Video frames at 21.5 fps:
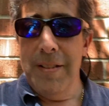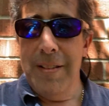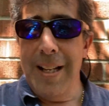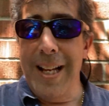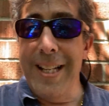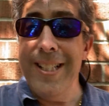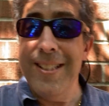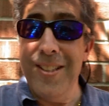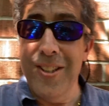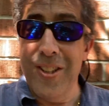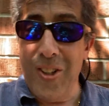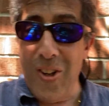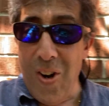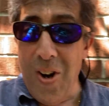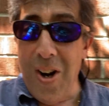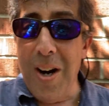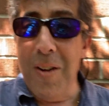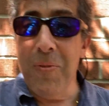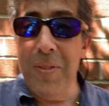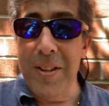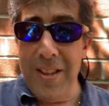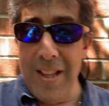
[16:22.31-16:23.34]
And he's in the
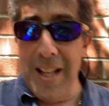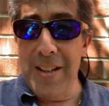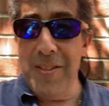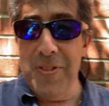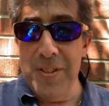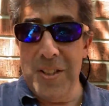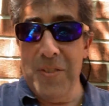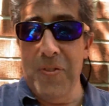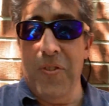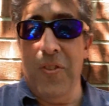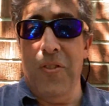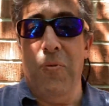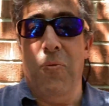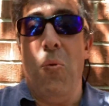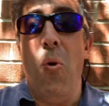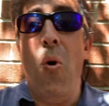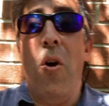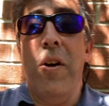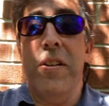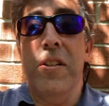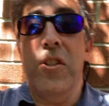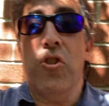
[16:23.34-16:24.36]
car, and Christopher
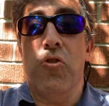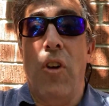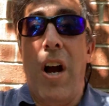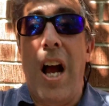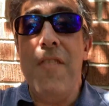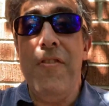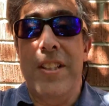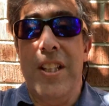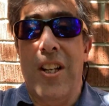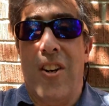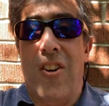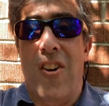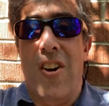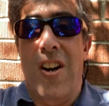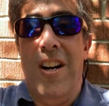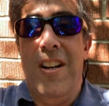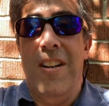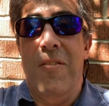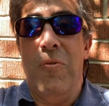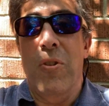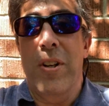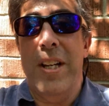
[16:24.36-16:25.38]
Walken is driving the
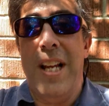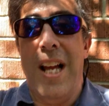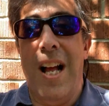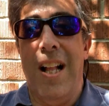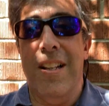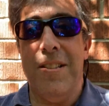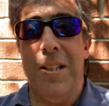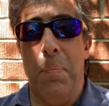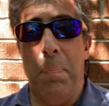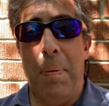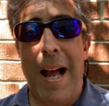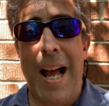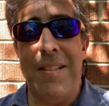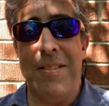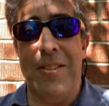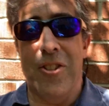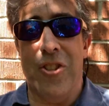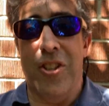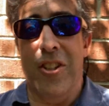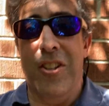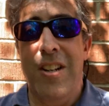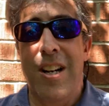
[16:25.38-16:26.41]
car, and Woody Allen's the
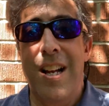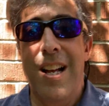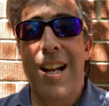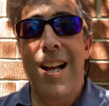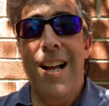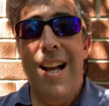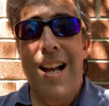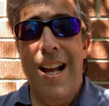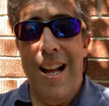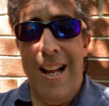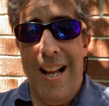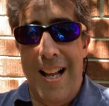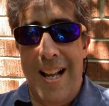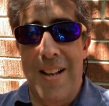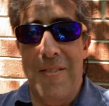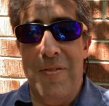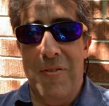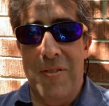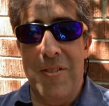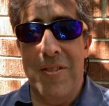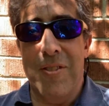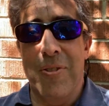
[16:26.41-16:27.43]
passenger,
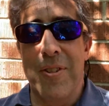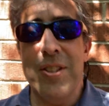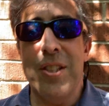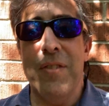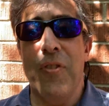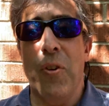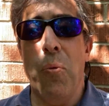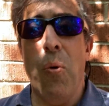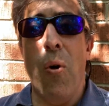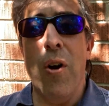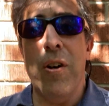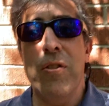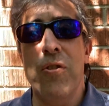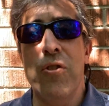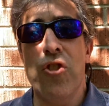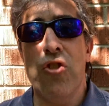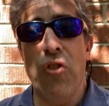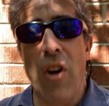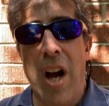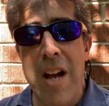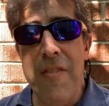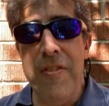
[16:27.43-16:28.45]
and Christopher Walken, who's
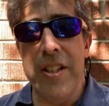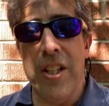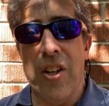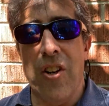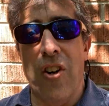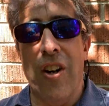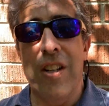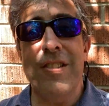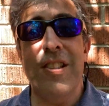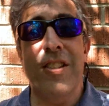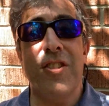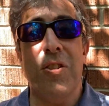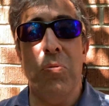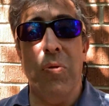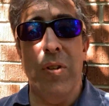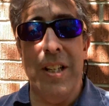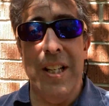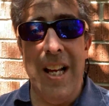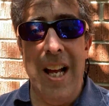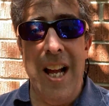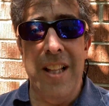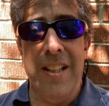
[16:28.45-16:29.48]
driving the car, says to
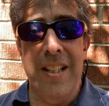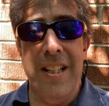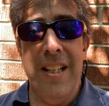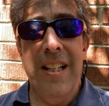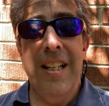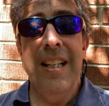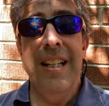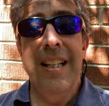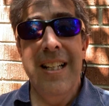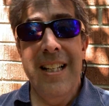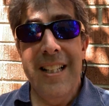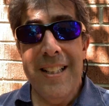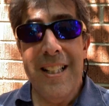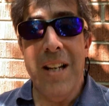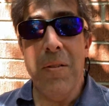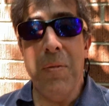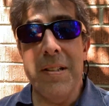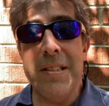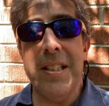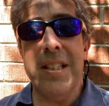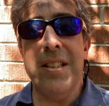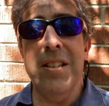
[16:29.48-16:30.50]
Woody Allen that he
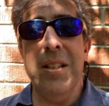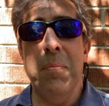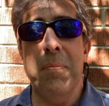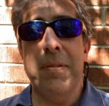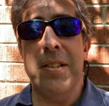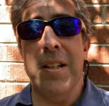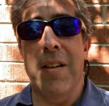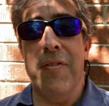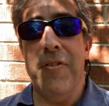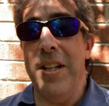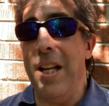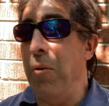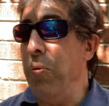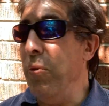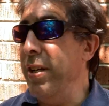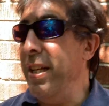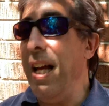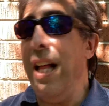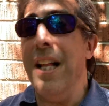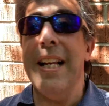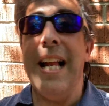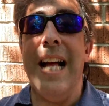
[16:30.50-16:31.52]
wants to kill himself. And now Woody
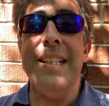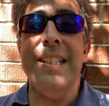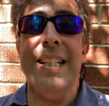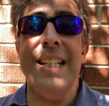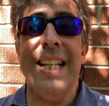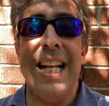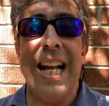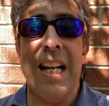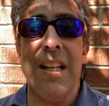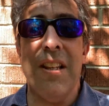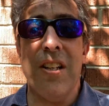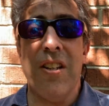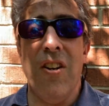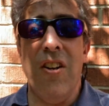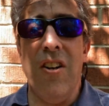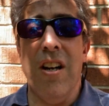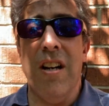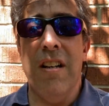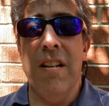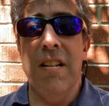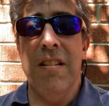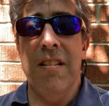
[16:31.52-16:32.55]
Allen, how's he going to get out of the
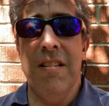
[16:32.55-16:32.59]
car?